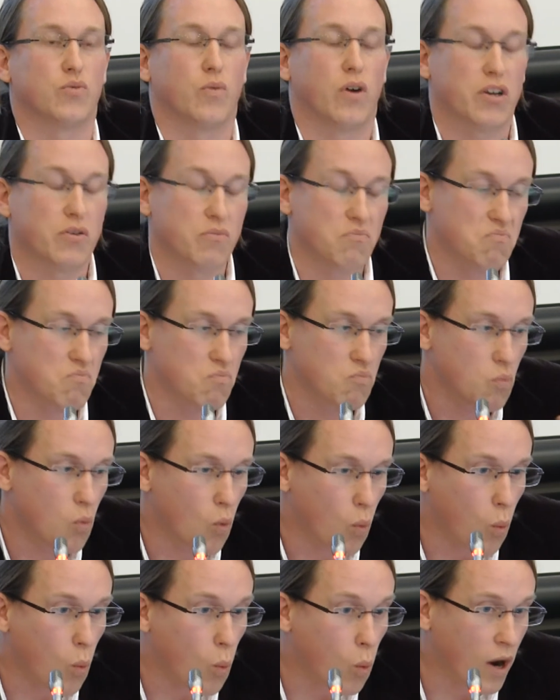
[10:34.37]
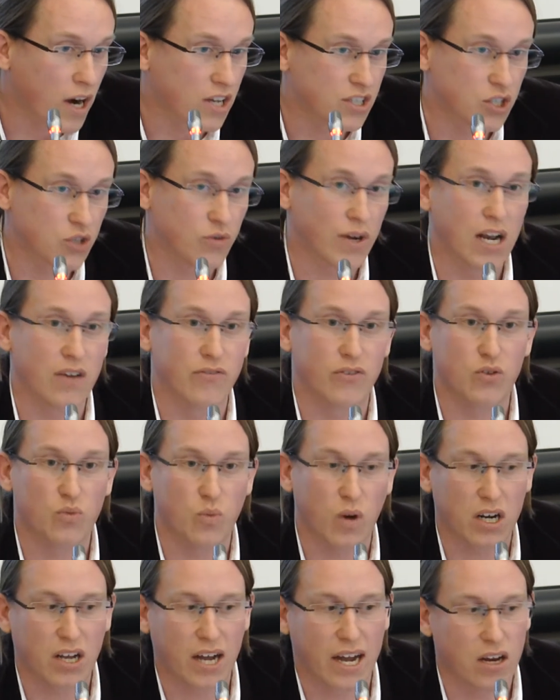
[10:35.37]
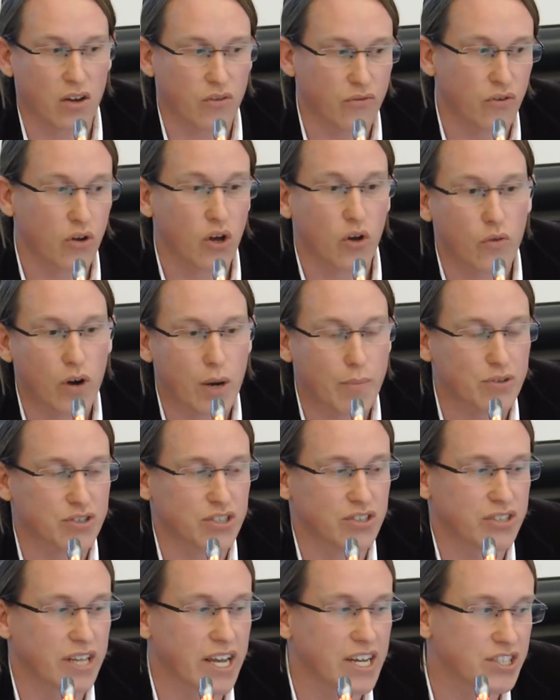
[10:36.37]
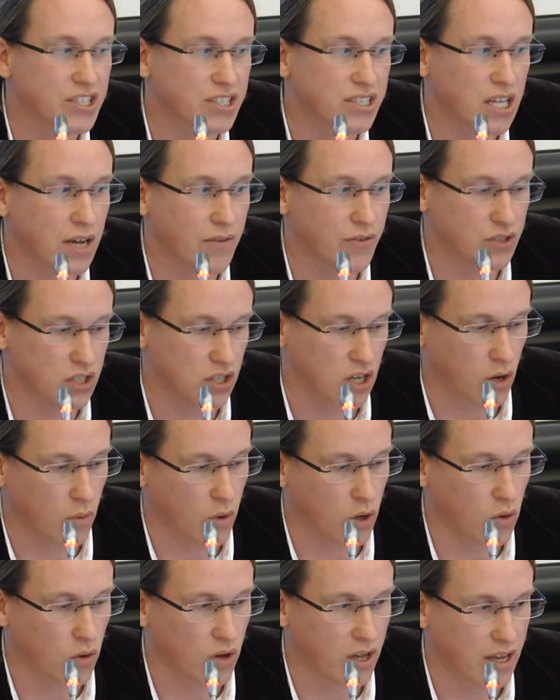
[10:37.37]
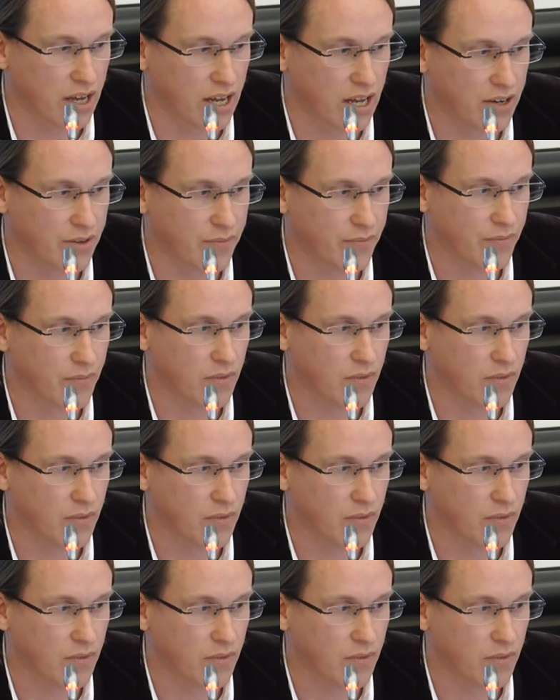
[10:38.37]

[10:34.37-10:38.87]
What is relevant? What kind of representation deficit are we looking at?